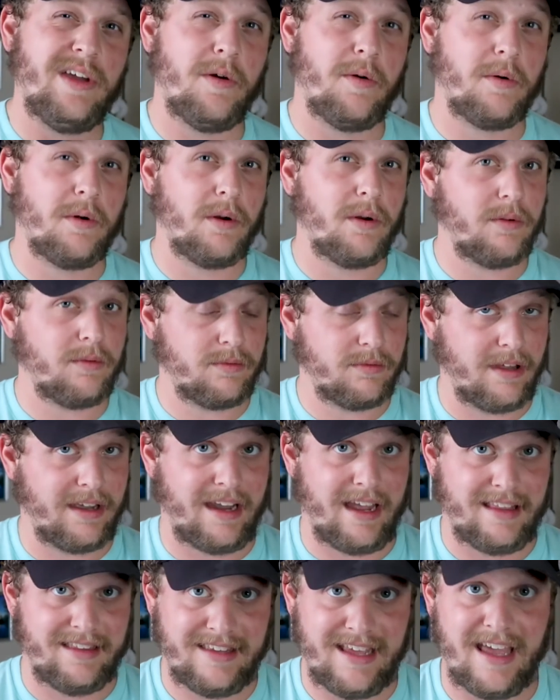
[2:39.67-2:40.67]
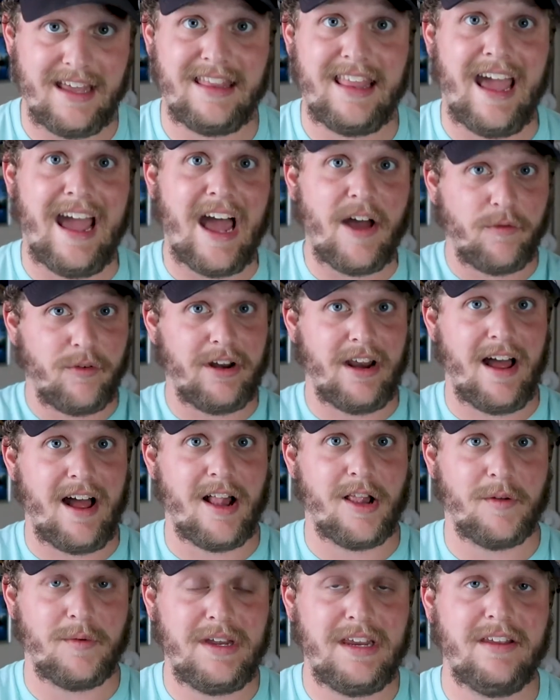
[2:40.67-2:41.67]
or like I said, the halfway to
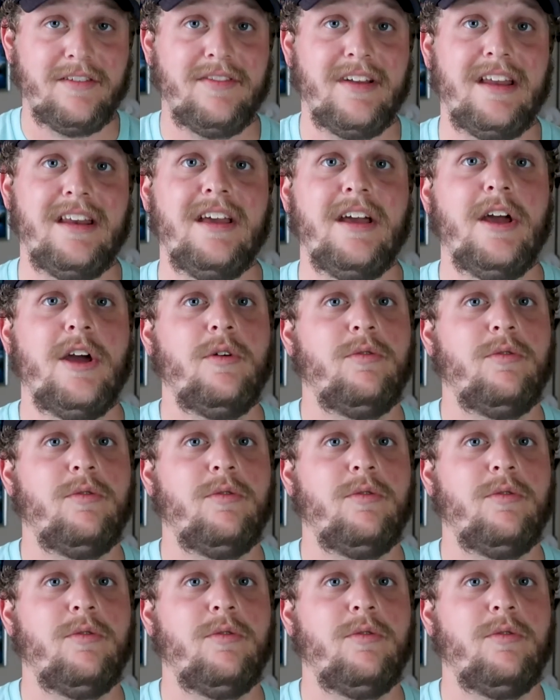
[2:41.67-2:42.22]
Halloween event,